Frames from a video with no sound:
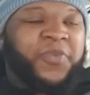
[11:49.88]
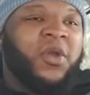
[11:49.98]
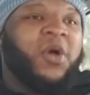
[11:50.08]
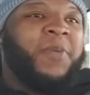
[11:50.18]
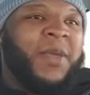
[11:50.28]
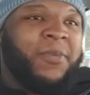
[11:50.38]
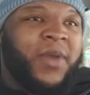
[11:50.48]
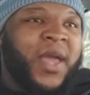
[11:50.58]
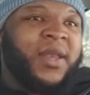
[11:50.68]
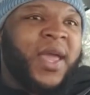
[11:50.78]
You know, people
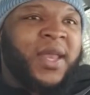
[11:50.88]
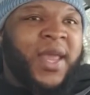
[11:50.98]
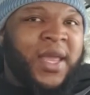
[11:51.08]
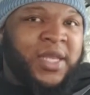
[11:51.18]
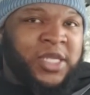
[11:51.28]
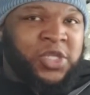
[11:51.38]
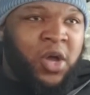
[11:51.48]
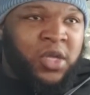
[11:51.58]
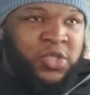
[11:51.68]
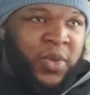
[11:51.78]
that's
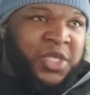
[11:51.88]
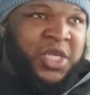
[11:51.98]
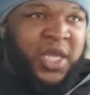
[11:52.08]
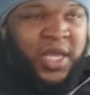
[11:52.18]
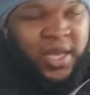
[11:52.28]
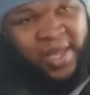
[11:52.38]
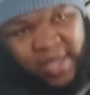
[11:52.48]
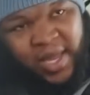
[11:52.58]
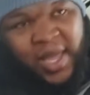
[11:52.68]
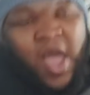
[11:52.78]
all twitchy and
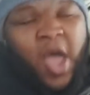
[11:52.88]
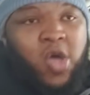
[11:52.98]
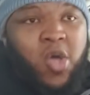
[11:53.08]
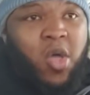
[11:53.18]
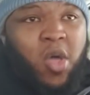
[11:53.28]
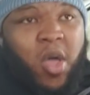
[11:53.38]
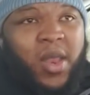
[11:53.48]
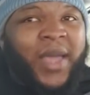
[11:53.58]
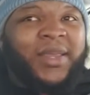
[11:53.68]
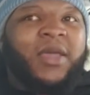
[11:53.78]
they
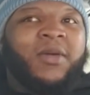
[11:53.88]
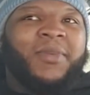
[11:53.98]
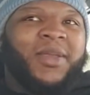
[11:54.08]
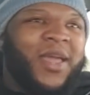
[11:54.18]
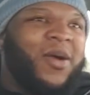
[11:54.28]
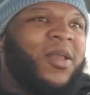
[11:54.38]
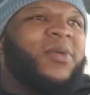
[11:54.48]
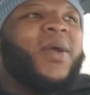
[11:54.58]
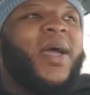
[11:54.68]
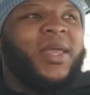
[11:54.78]
like them, and they all
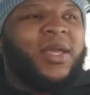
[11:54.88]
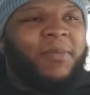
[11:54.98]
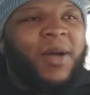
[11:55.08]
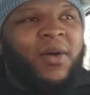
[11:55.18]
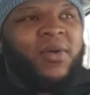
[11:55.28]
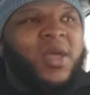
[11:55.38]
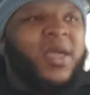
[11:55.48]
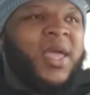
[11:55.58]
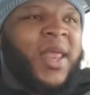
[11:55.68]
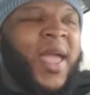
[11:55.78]
erratic about
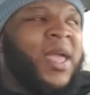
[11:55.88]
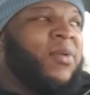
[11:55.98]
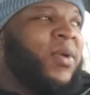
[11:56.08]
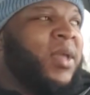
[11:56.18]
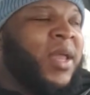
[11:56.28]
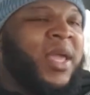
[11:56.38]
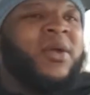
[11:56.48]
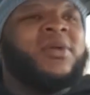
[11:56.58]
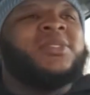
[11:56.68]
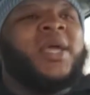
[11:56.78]
and angry and they
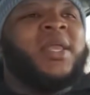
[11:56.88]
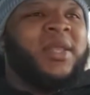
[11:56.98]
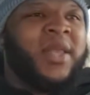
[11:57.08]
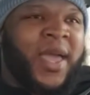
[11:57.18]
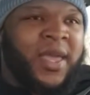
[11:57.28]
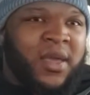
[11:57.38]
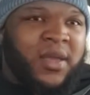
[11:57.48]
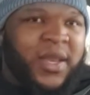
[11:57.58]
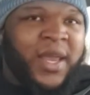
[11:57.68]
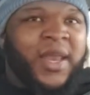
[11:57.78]
irritated. Like,
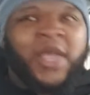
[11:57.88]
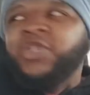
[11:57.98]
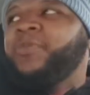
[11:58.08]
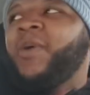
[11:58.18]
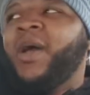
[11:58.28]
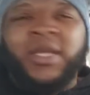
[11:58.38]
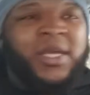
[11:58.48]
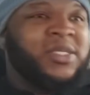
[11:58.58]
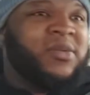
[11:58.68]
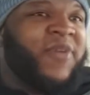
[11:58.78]
they nature probably
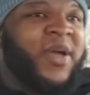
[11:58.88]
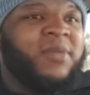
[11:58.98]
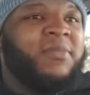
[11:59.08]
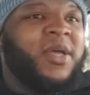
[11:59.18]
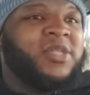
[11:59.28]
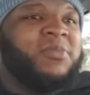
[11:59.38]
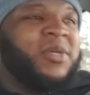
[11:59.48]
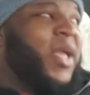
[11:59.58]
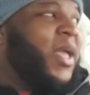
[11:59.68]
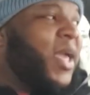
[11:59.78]
is to fight the best,
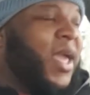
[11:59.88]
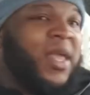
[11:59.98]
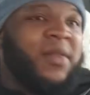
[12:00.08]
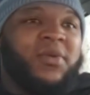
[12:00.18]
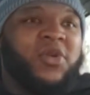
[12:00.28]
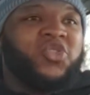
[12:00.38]
but they can't